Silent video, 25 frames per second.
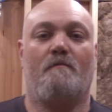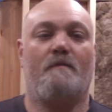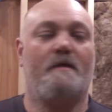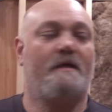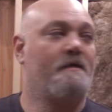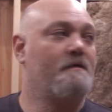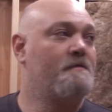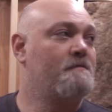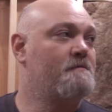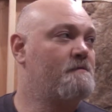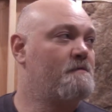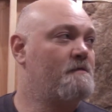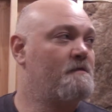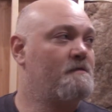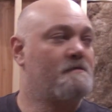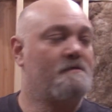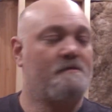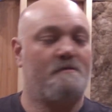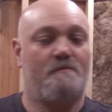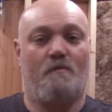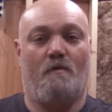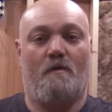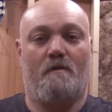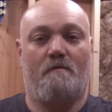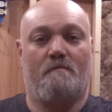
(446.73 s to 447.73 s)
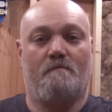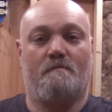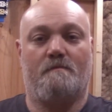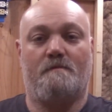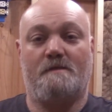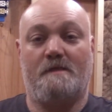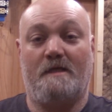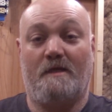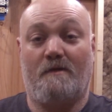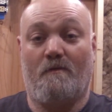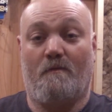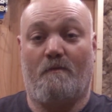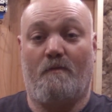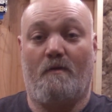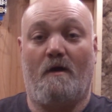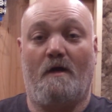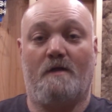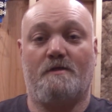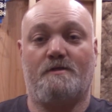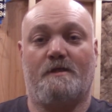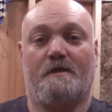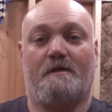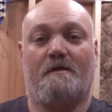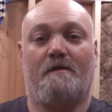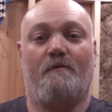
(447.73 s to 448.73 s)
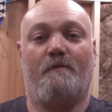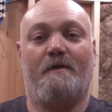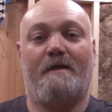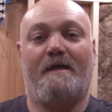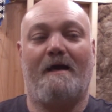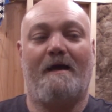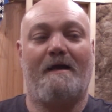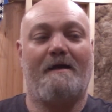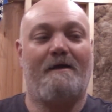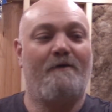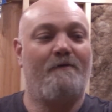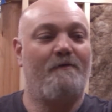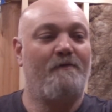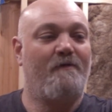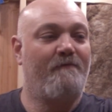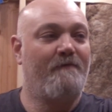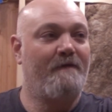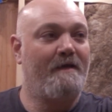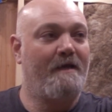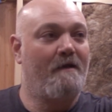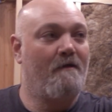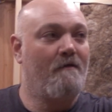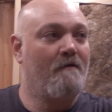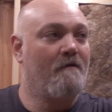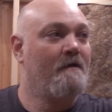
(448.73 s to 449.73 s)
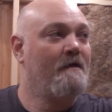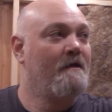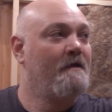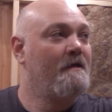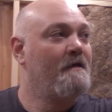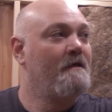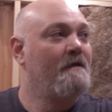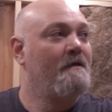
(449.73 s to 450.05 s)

because this one secret project that we got going over here,